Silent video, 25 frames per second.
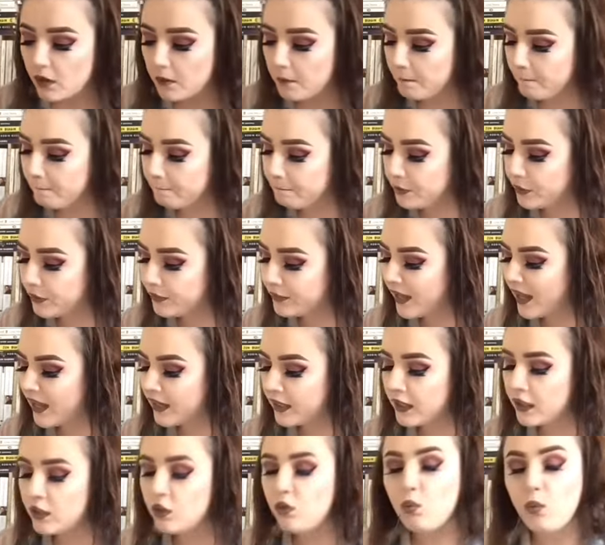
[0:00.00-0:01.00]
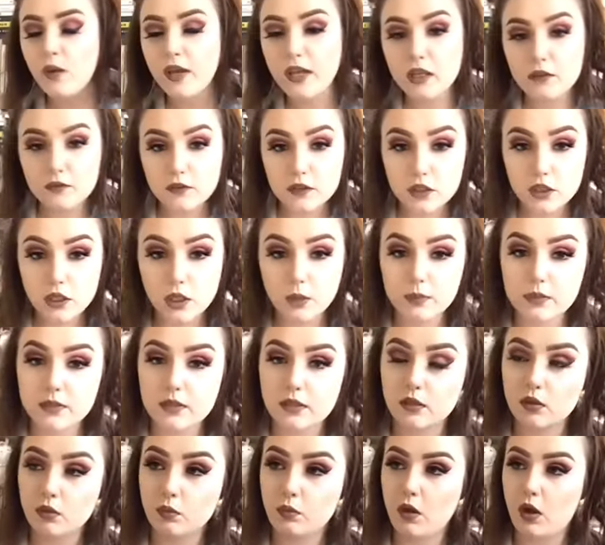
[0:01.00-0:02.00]
But that kind of way of
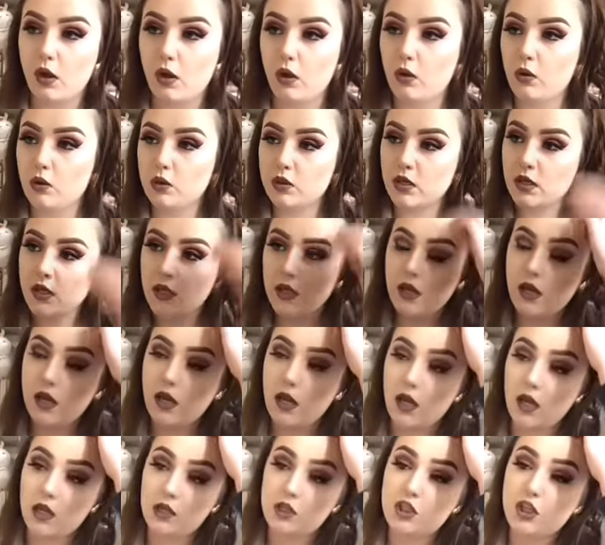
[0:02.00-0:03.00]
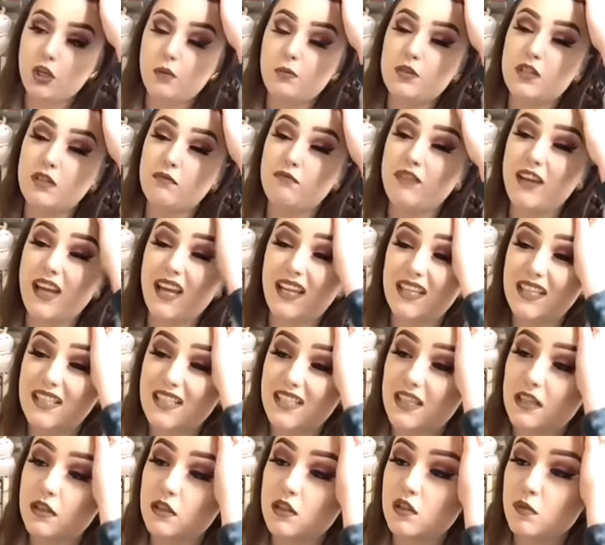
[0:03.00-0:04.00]
interpreting the world, interpreting
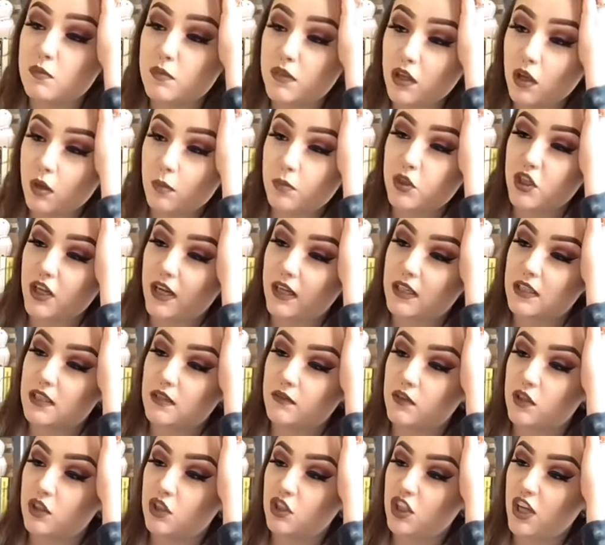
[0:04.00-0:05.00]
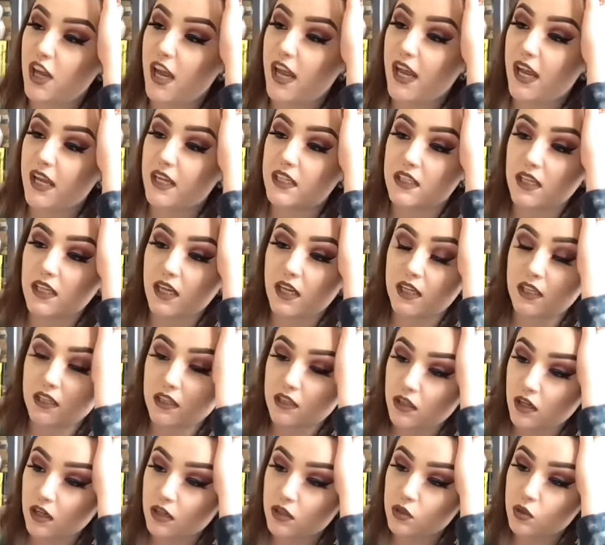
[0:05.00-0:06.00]
reality as something objective and shared, and
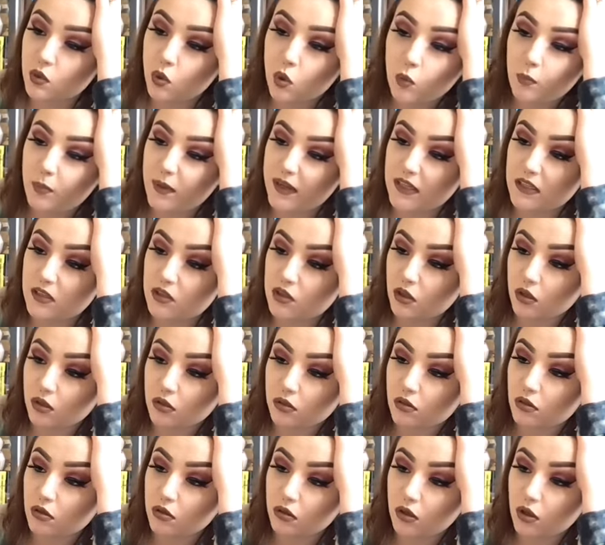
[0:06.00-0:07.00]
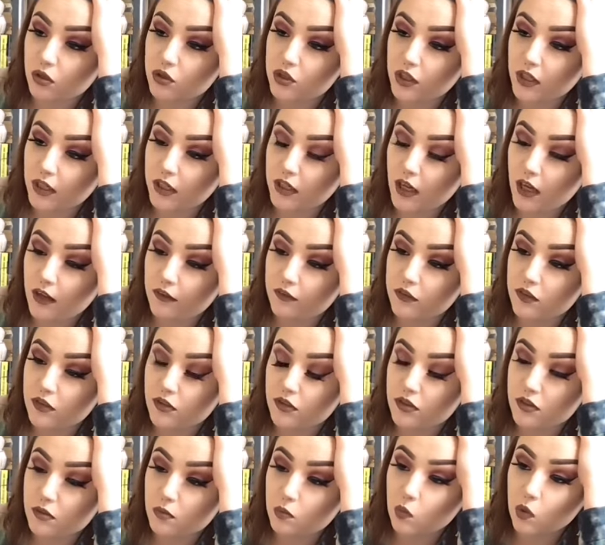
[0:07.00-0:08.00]
it's all based on logic and
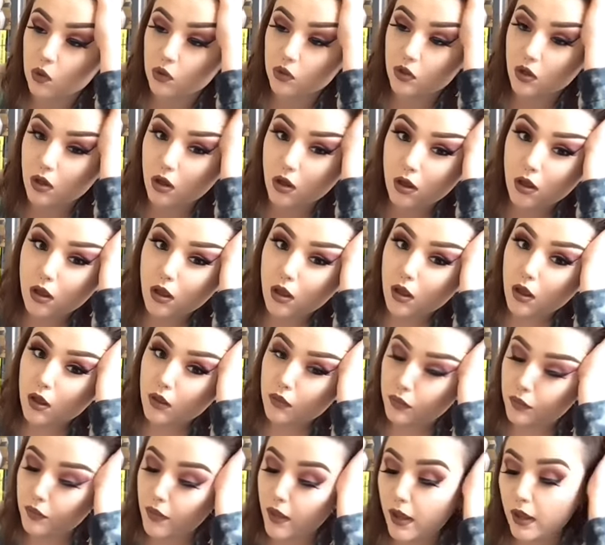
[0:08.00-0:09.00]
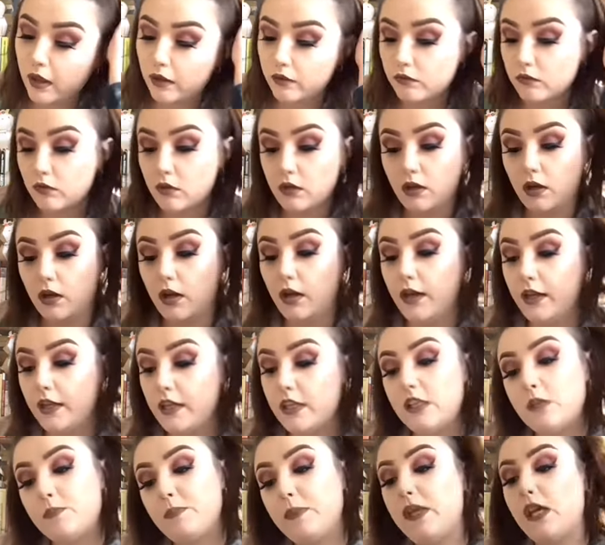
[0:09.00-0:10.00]
evidence and whatnot, that
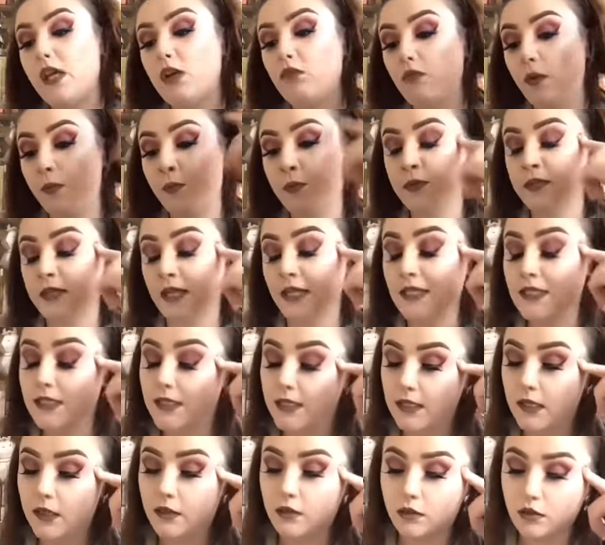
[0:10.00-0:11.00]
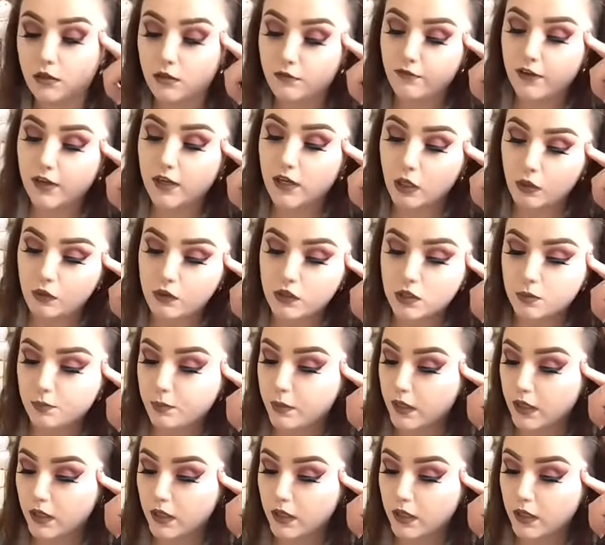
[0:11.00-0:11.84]
is being represented in the novella as being